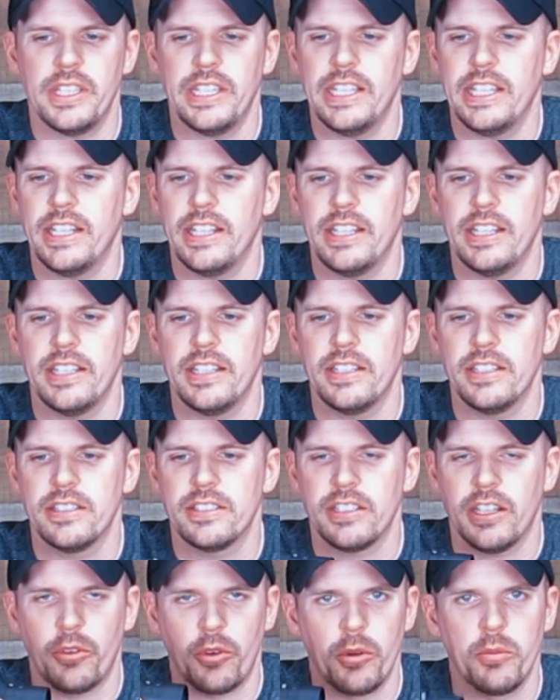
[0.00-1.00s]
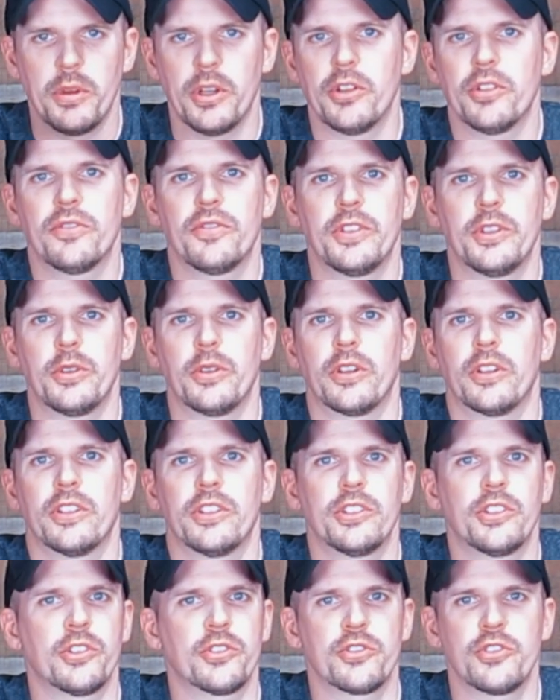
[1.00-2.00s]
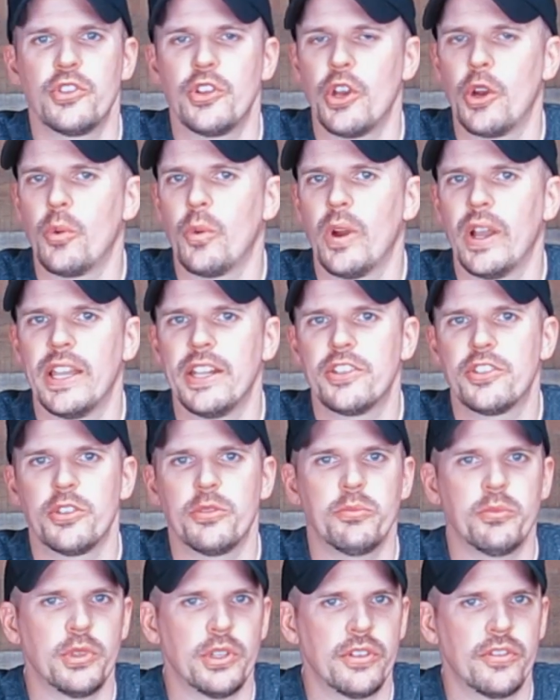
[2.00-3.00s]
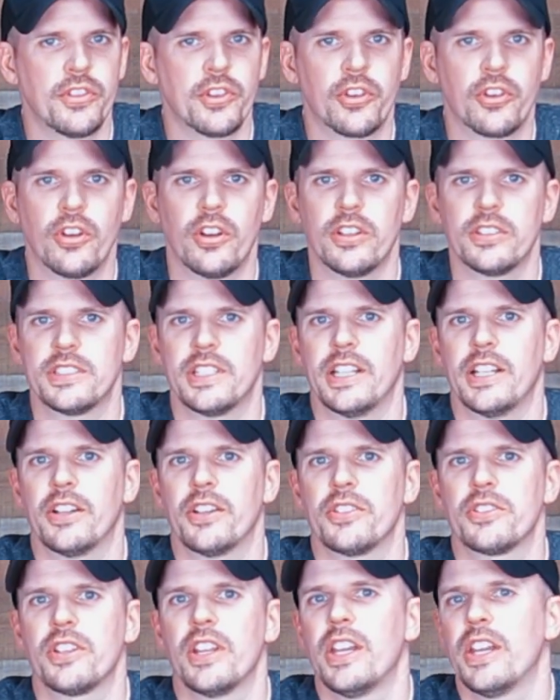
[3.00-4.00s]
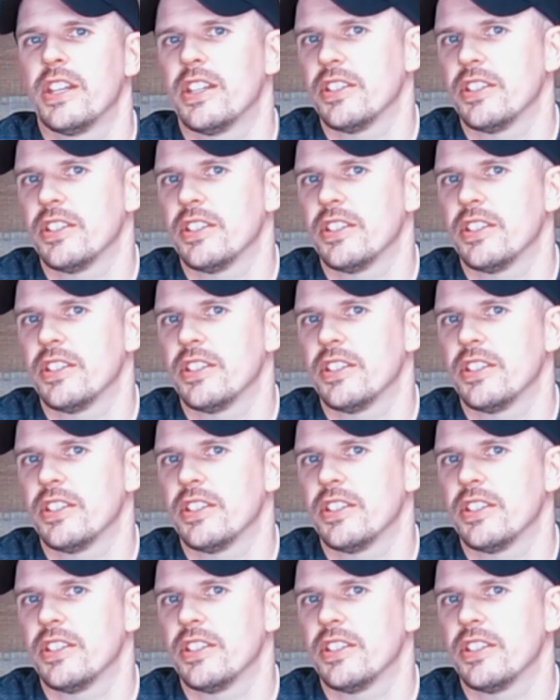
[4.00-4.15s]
It is a remote viewer. There's no way to move the crosshairs,